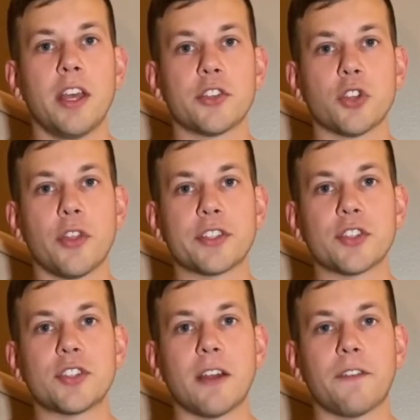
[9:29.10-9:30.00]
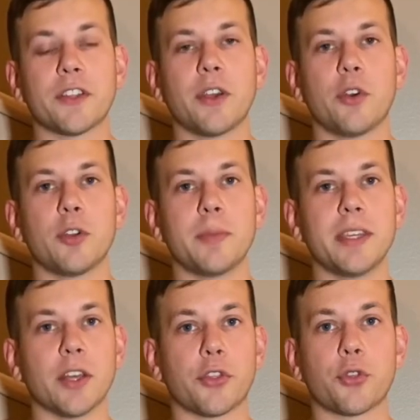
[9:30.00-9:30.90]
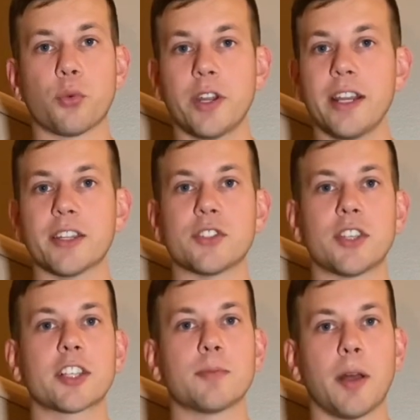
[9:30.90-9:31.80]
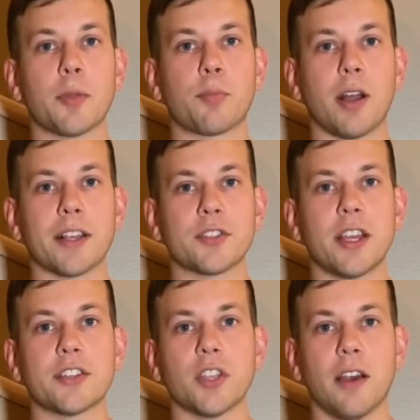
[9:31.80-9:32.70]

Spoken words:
So this is definitely going to be a 3 to 6 month process